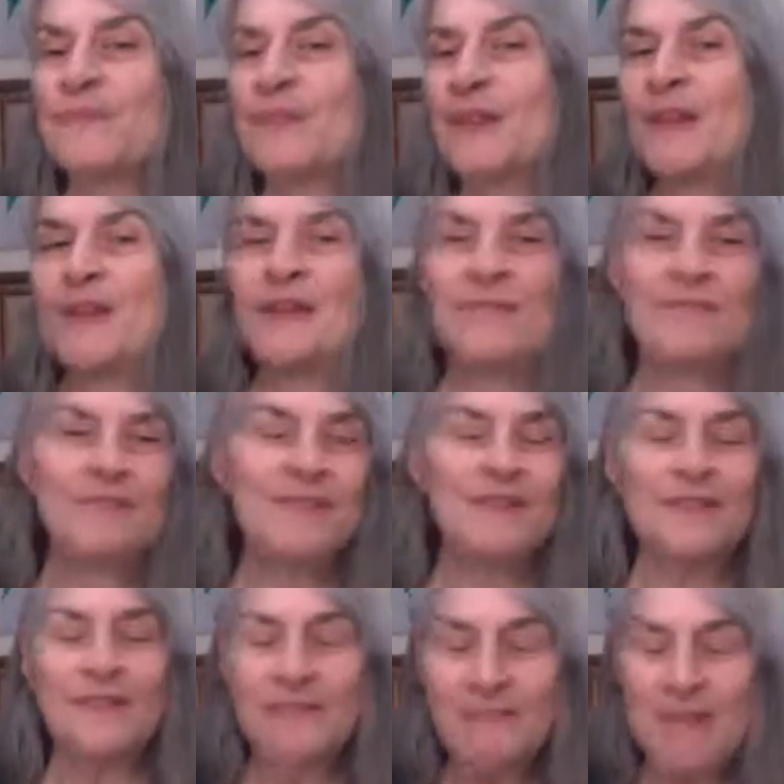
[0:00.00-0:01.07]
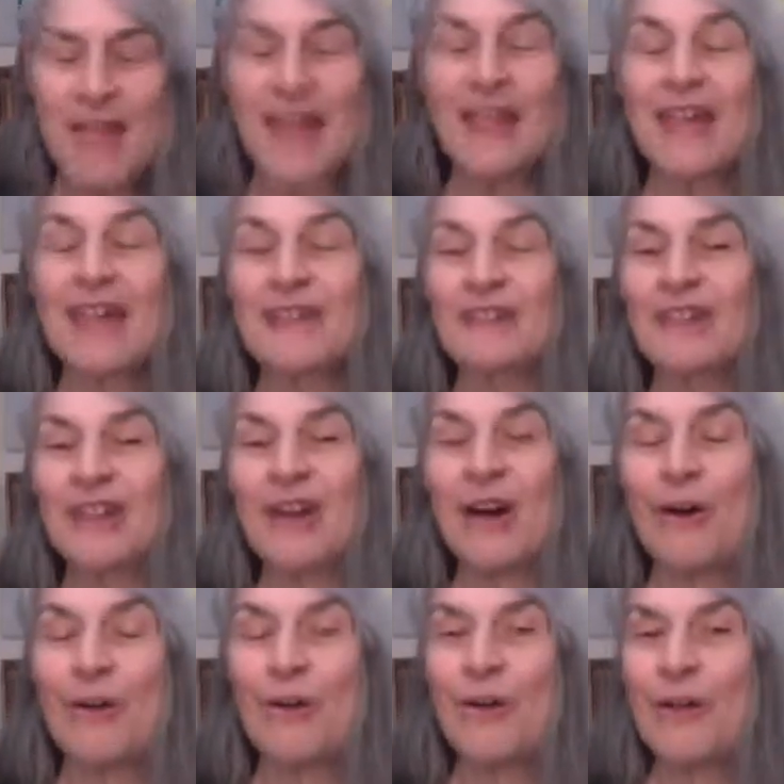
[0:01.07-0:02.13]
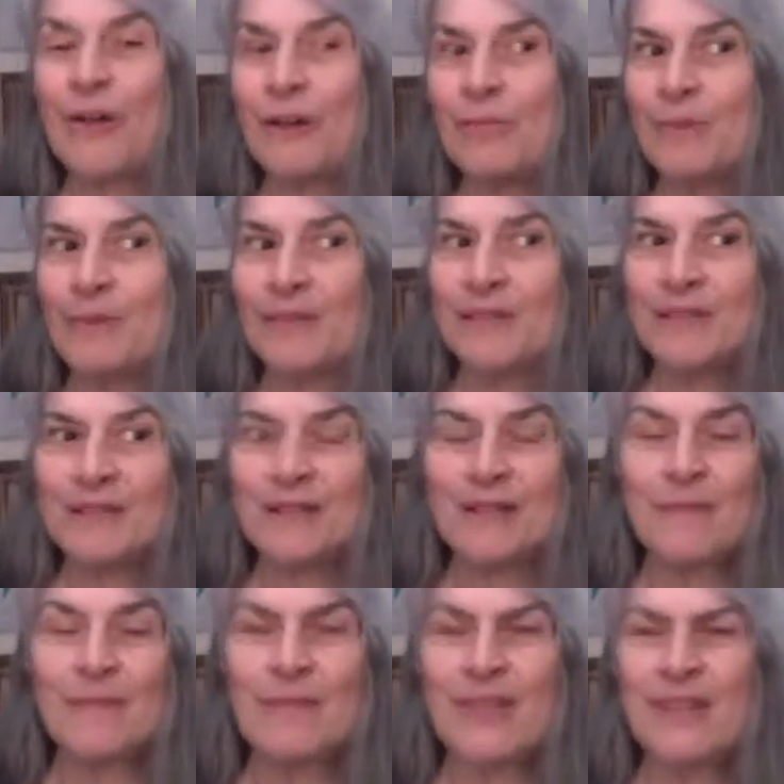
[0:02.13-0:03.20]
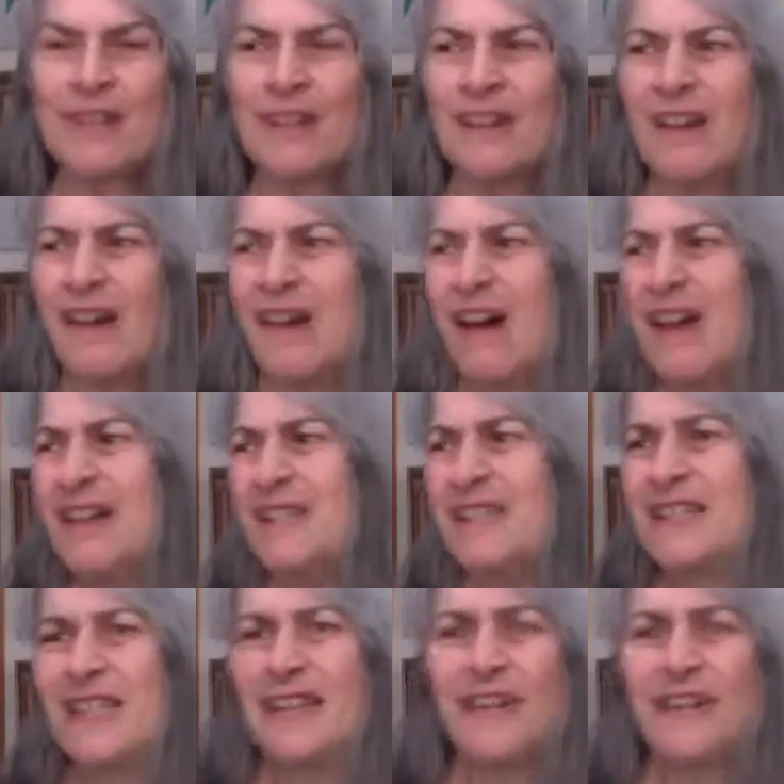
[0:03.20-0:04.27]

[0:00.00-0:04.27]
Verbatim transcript: Now, um, this is from decades ago, but it's something I see it